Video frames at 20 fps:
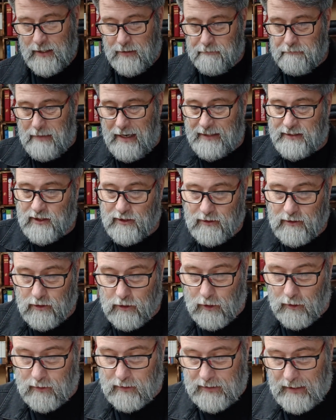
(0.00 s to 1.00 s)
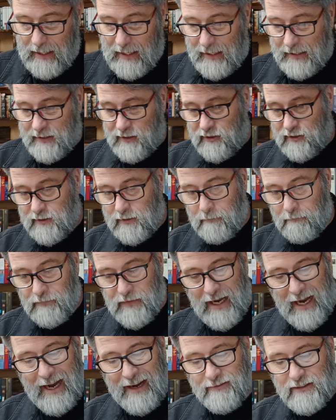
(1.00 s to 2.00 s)
Makes it look nice.
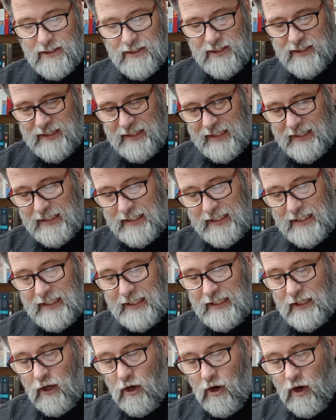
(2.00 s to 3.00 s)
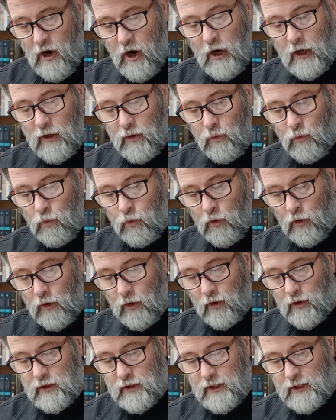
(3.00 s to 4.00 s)
I haven't seen any
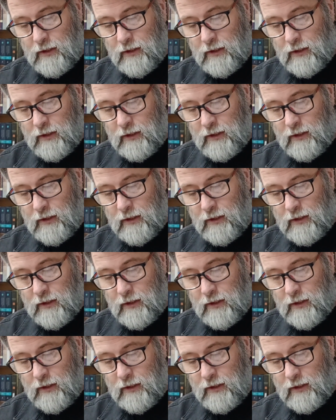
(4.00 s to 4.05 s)
artwork